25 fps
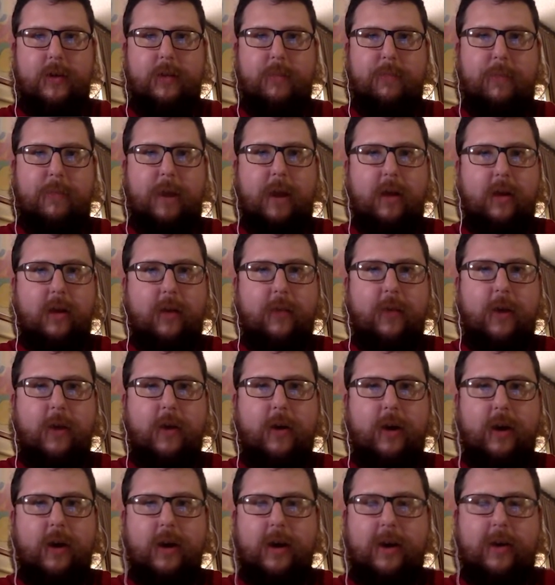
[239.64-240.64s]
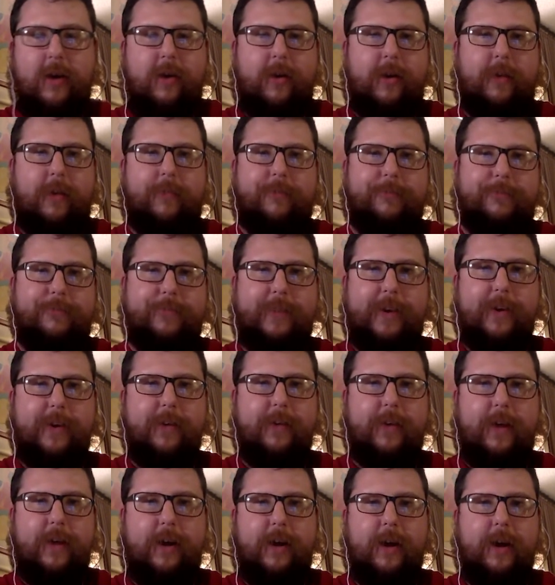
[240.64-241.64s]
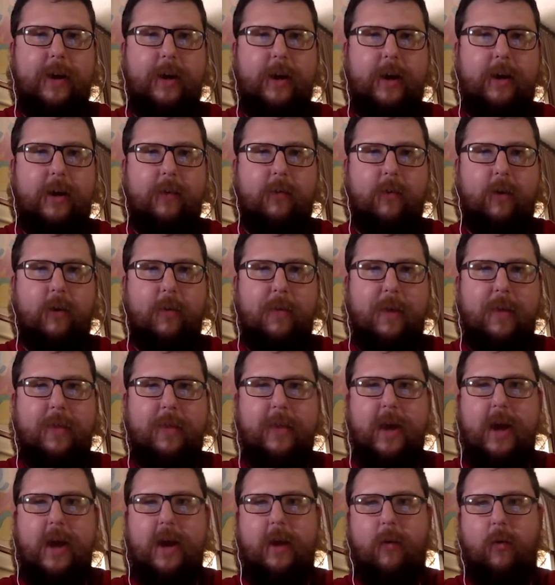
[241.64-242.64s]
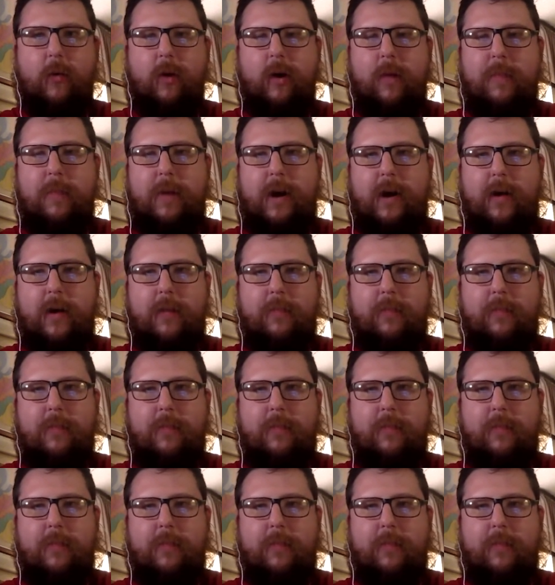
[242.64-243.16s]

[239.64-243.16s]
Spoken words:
mail-in voting? I don't know. I worry about that. I worry about